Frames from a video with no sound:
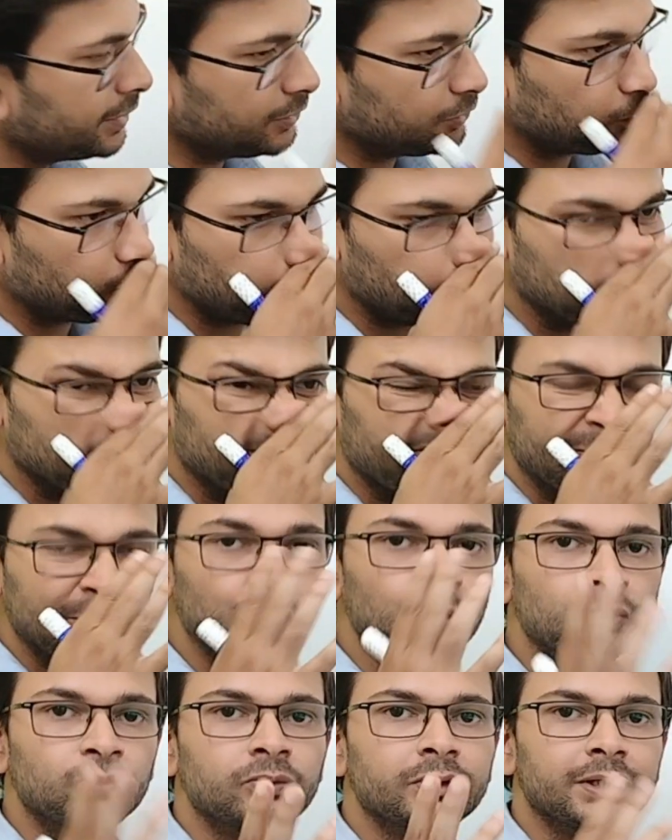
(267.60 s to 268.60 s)
into
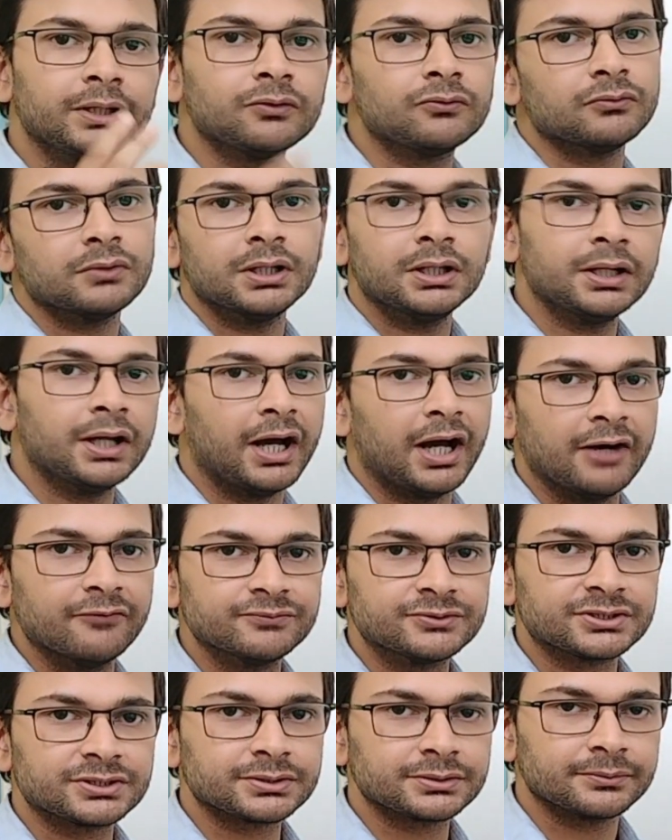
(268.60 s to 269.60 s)
two equal
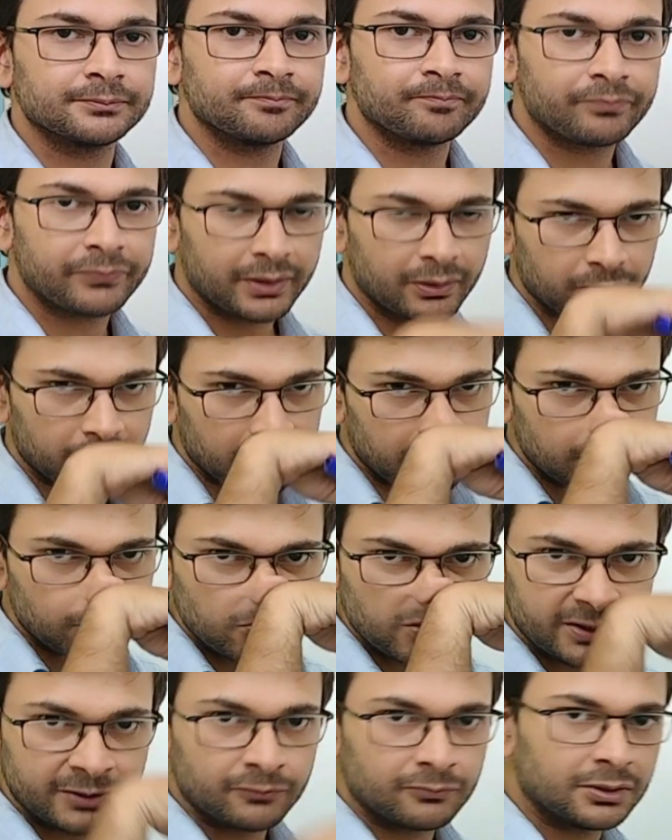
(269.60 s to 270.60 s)
halves. Okay, two
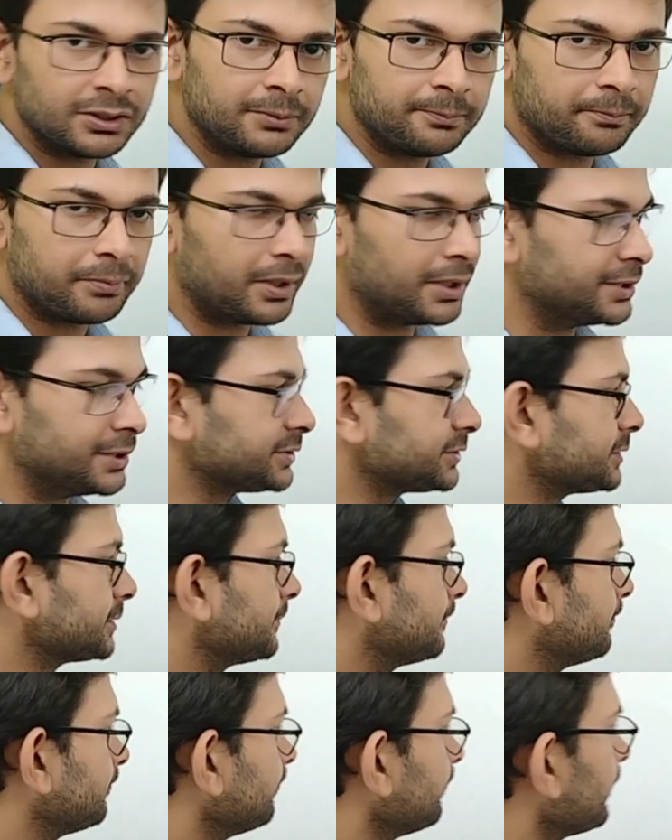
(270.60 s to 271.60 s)
equal parts.
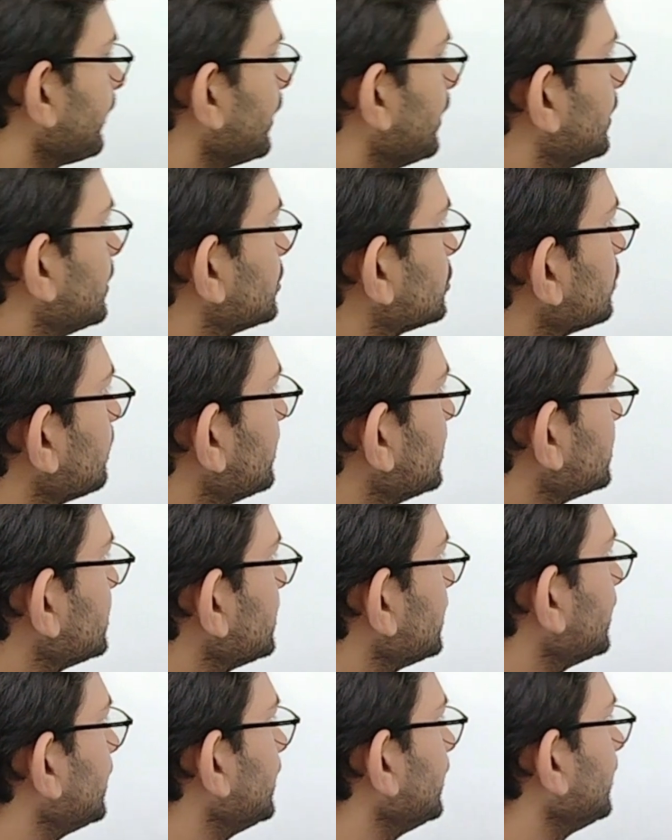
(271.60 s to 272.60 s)
So
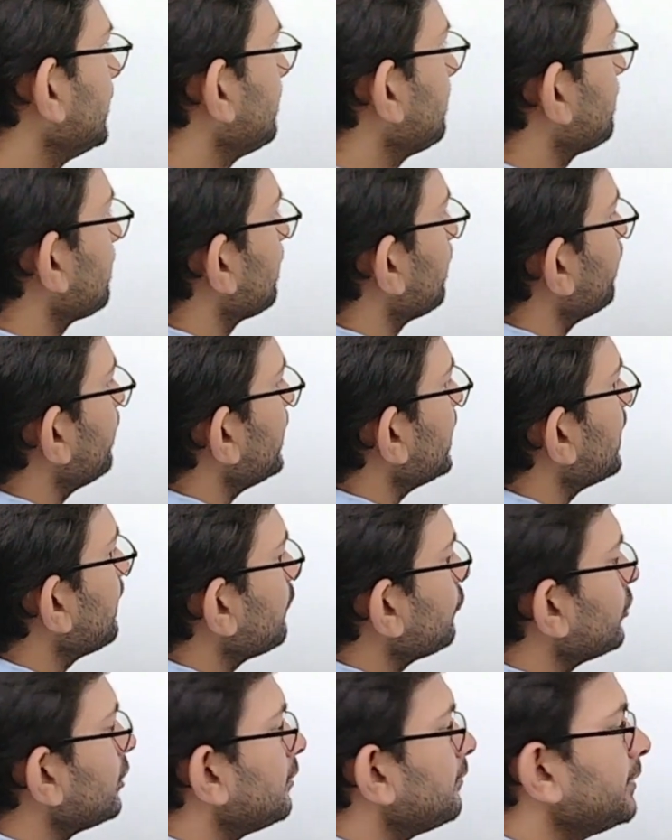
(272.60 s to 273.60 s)
basically, PM
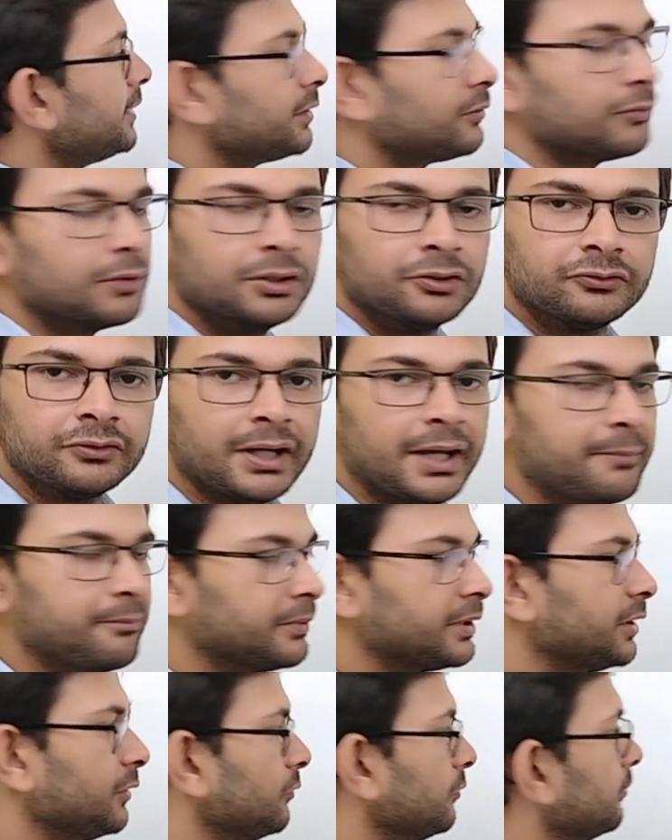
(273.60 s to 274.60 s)
will be equal to
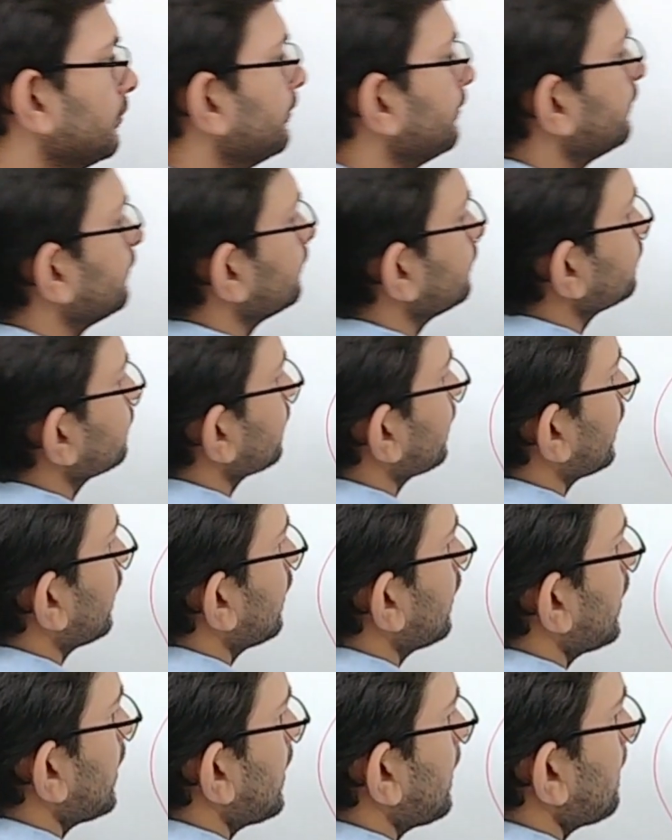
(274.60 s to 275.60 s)
MQ.
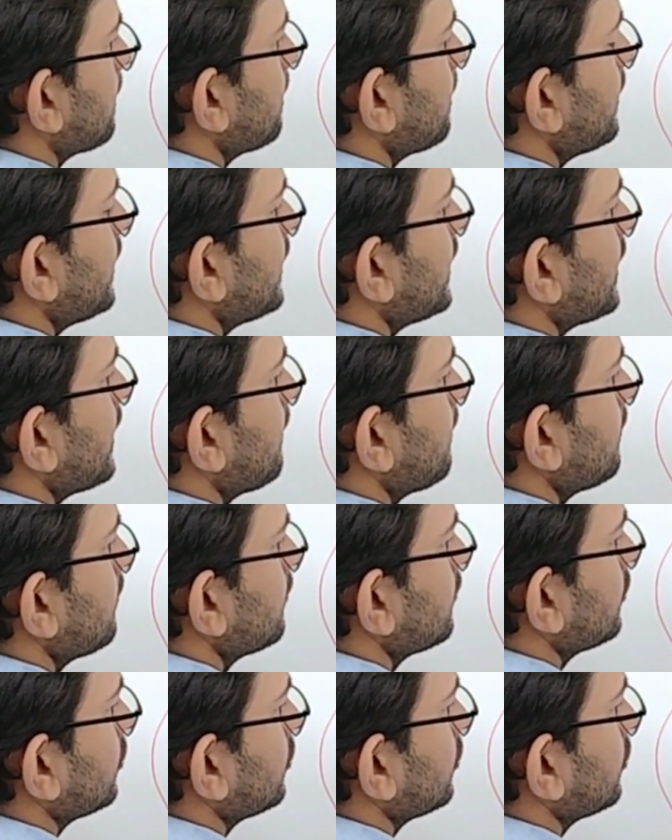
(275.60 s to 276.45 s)
PM